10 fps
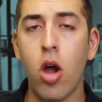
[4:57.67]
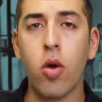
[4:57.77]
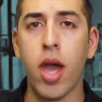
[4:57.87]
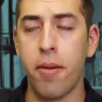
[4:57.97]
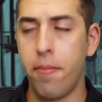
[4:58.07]

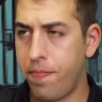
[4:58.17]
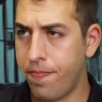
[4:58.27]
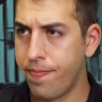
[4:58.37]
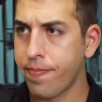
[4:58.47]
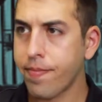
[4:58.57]
Okay.
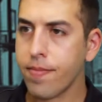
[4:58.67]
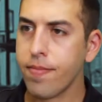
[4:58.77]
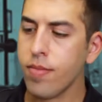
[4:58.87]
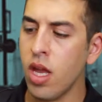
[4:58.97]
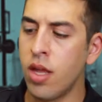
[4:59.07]

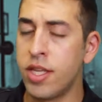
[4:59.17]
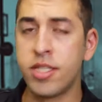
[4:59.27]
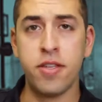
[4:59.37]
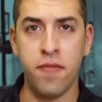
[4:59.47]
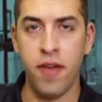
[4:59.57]

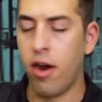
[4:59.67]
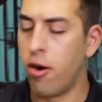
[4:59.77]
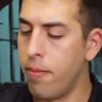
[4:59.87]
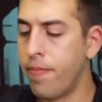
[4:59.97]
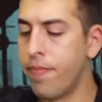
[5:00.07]
This is fair.